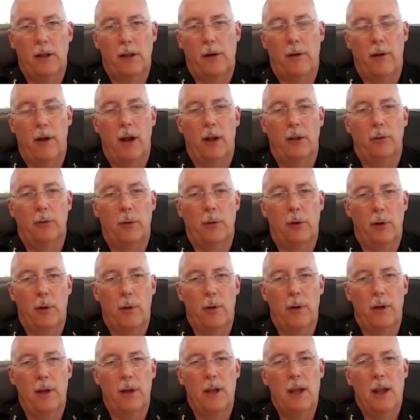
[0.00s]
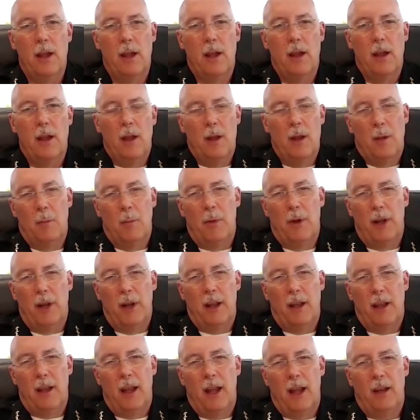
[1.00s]
the crowds were growing.
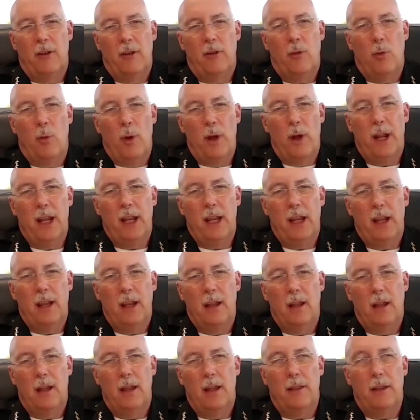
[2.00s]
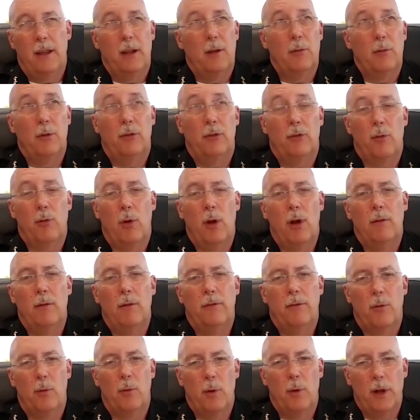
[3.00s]
But at 20, I think it was
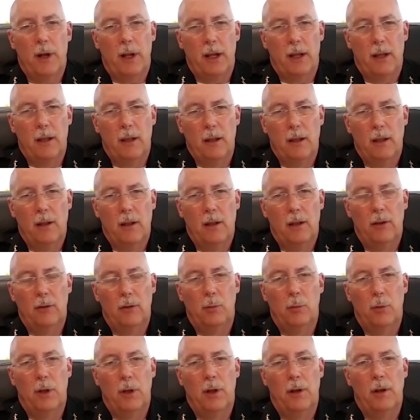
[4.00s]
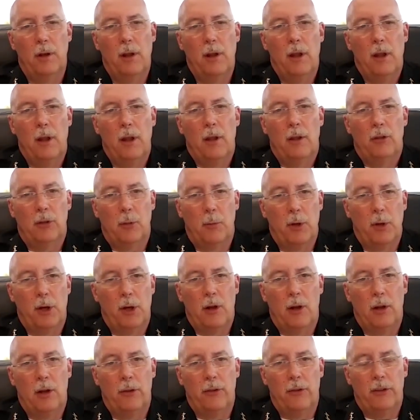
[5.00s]
12:20 is when someone
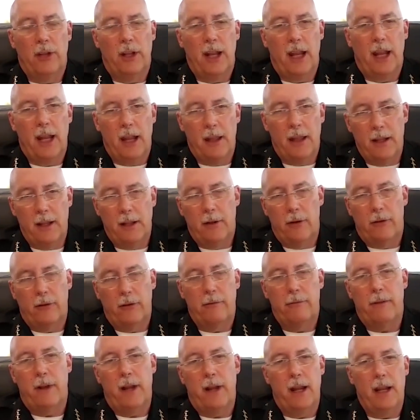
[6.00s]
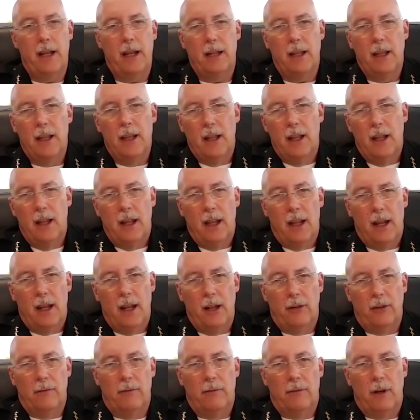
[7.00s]
called and said, "Hey, I think there's a fight and
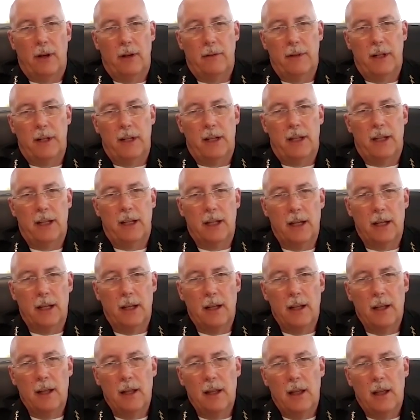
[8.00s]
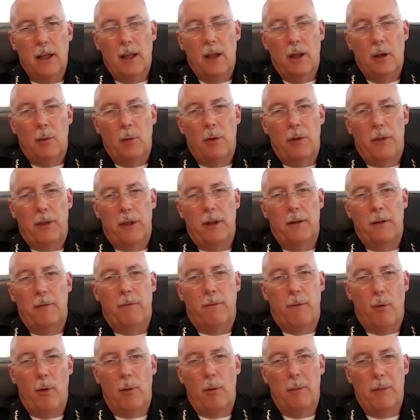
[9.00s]
it's involving a gun." Within
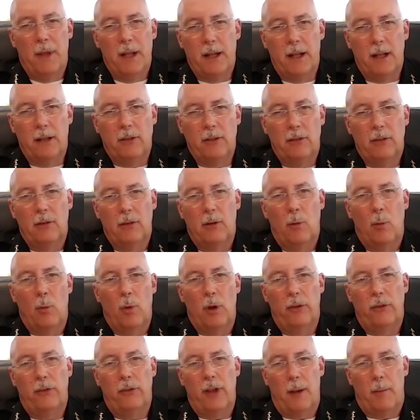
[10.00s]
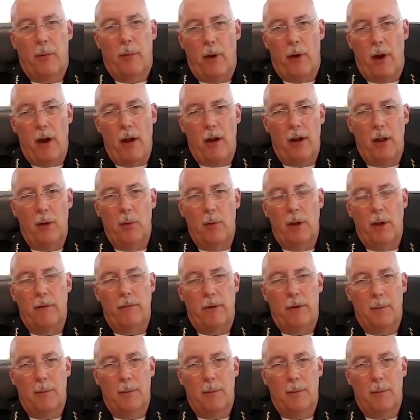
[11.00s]
4 minutes, once that priority went